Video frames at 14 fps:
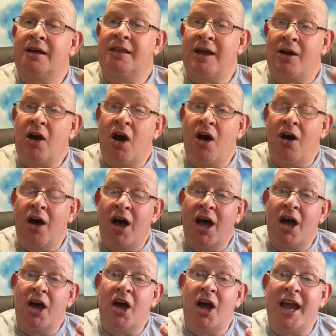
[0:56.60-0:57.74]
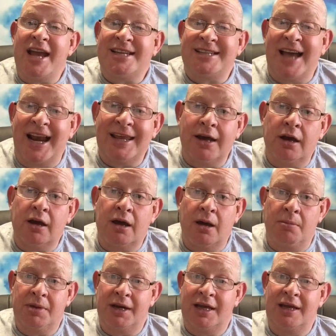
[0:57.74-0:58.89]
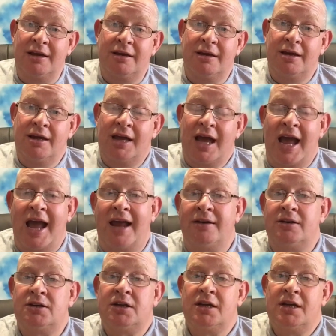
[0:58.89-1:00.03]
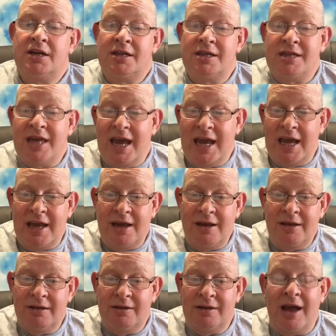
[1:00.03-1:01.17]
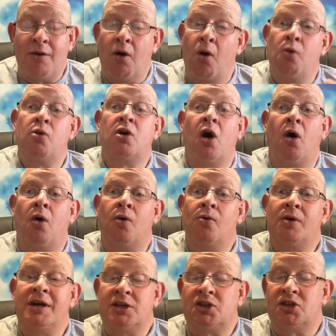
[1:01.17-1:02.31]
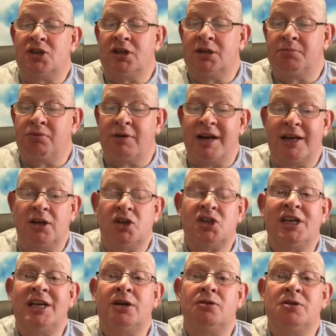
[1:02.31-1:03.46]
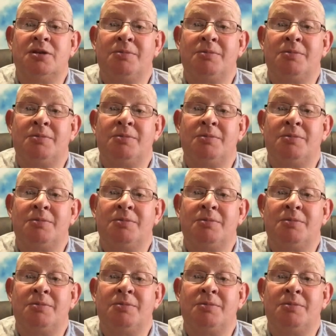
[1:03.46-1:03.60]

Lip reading: they are an Italian company, and their whole goal is to bring single